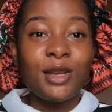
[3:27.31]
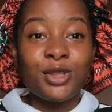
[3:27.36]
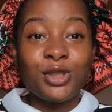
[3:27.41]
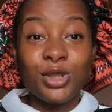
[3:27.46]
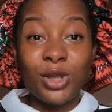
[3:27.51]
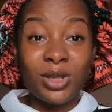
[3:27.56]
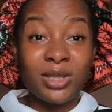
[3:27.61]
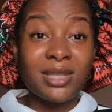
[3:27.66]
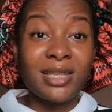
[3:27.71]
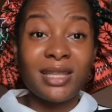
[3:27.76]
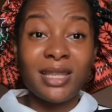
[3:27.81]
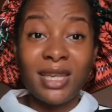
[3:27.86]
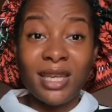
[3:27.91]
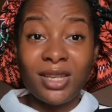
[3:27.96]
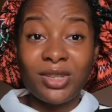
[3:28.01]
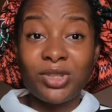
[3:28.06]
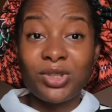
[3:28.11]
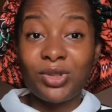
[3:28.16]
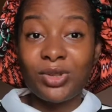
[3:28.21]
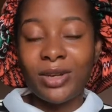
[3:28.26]
just in
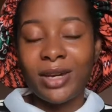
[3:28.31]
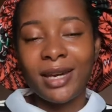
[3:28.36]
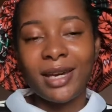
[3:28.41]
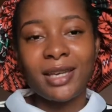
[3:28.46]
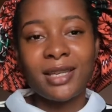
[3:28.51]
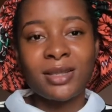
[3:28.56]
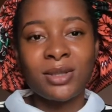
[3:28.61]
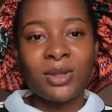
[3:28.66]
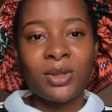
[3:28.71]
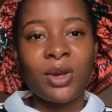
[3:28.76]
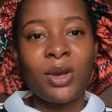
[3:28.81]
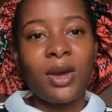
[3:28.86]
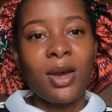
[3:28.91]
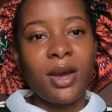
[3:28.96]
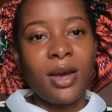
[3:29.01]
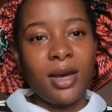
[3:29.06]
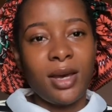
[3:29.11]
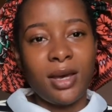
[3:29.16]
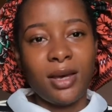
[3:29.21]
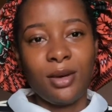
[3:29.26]
case you guys
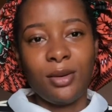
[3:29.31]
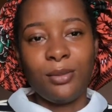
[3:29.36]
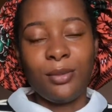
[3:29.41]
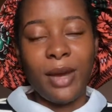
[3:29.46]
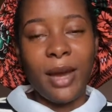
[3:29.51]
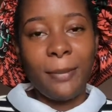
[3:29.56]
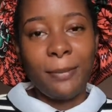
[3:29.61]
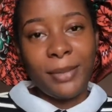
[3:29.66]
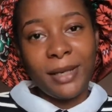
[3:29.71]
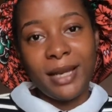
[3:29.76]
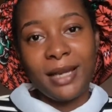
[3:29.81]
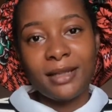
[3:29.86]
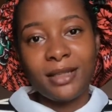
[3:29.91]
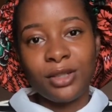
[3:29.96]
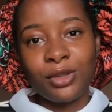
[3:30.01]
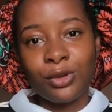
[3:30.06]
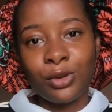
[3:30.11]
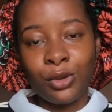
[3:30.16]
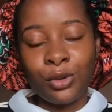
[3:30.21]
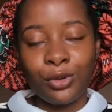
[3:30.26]
are
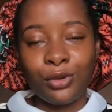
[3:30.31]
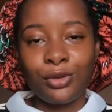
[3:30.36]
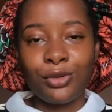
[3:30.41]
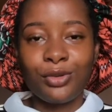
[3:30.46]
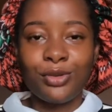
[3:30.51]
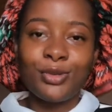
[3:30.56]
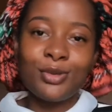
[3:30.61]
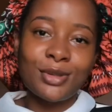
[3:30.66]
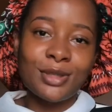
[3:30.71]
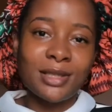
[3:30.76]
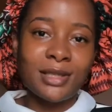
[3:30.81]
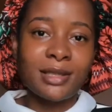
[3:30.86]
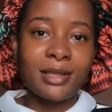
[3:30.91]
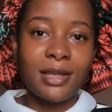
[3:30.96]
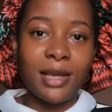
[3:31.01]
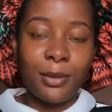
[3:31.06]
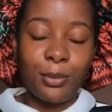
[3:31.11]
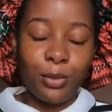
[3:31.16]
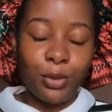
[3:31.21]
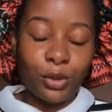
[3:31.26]
planning on using
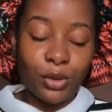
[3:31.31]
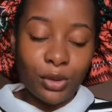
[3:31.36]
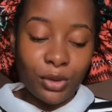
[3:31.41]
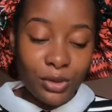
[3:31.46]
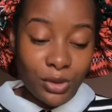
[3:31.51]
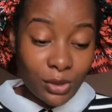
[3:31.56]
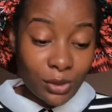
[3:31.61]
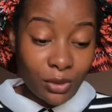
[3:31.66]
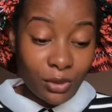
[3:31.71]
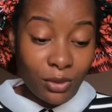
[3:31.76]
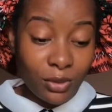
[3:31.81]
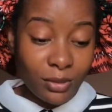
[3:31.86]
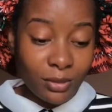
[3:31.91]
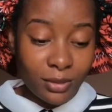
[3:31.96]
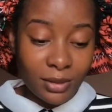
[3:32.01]
their products or